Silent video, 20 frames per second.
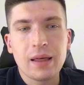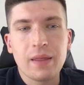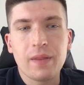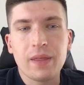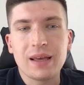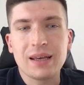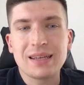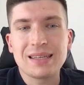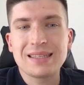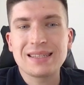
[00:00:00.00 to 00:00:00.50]

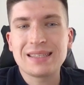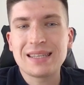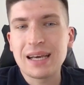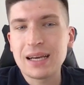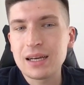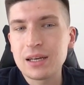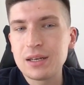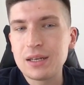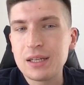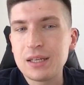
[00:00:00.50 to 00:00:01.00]
The
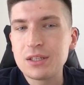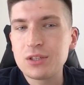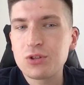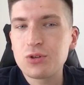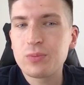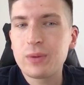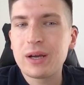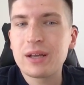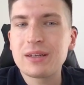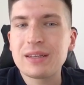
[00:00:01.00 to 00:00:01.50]
second
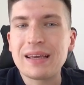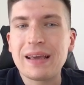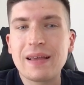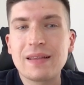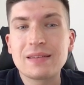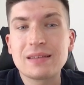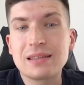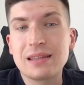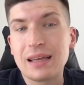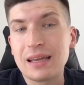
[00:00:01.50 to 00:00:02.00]
instrument
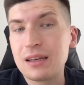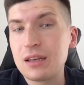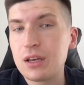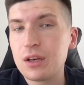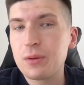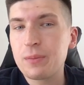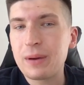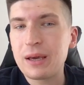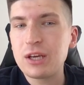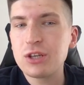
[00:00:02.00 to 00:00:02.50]
is
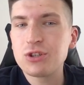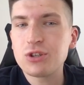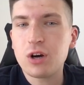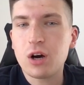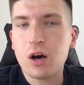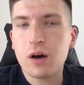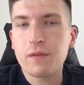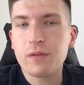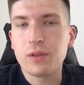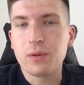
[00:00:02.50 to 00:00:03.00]
landing page
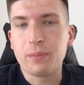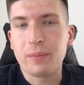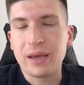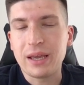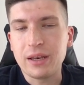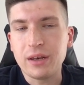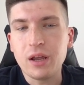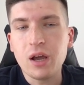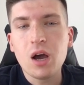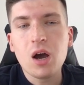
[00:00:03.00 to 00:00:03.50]
of the
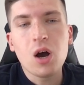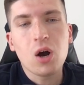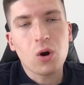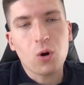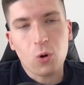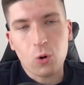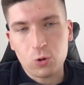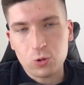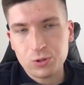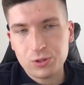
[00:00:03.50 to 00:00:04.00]
main
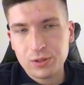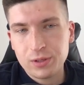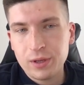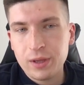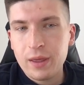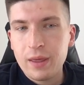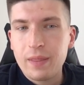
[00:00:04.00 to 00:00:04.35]
course.